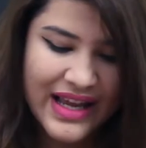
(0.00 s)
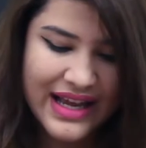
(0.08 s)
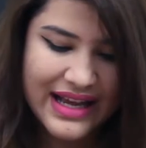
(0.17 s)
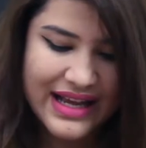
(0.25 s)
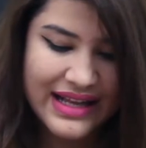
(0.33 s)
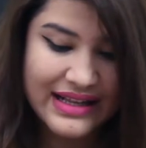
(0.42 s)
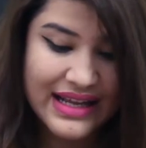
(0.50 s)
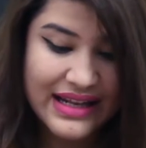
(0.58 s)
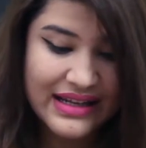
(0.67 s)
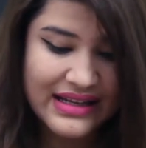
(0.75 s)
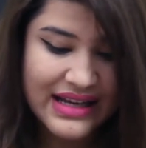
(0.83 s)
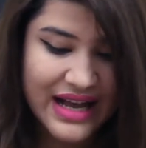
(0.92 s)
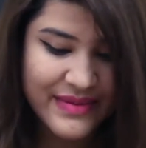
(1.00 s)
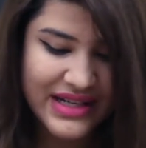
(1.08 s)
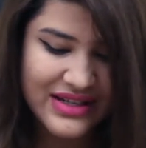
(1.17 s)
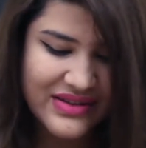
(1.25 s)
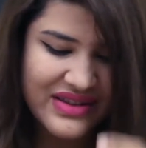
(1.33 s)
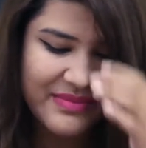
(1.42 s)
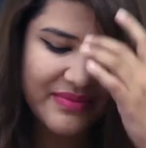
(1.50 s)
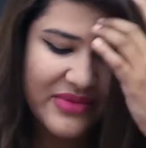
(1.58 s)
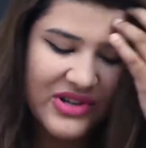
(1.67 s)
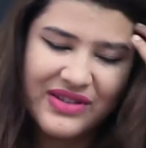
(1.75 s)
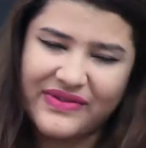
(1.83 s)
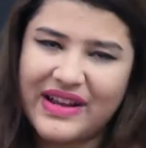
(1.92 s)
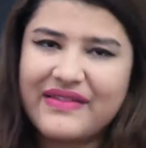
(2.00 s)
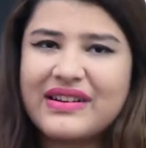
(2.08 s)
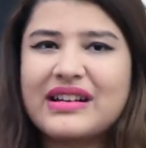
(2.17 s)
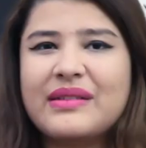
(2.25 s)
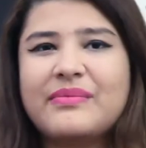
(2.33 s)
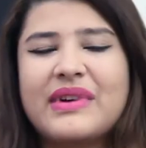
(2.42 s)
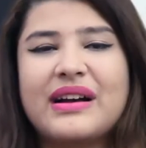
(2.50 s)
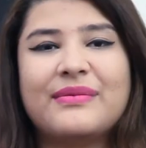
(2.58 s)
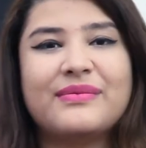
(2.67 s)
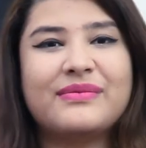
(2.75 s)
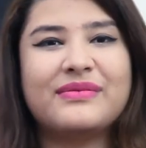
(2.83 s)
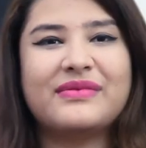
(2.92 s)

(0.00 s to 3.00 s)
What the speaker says: And then coming to the most favorite lip balm